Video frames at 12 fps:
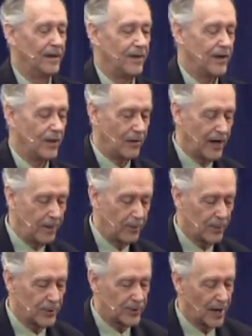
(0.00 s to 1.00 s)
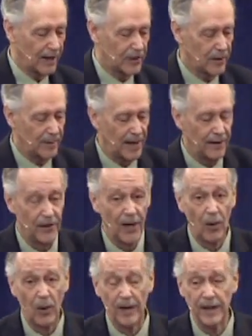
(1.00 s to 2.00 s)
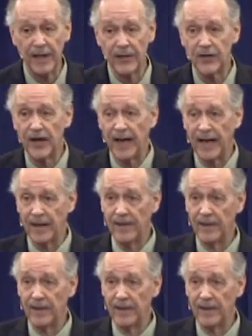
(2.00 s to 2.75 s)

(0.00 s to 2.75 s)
You know, Hebrews talks about Noah and his day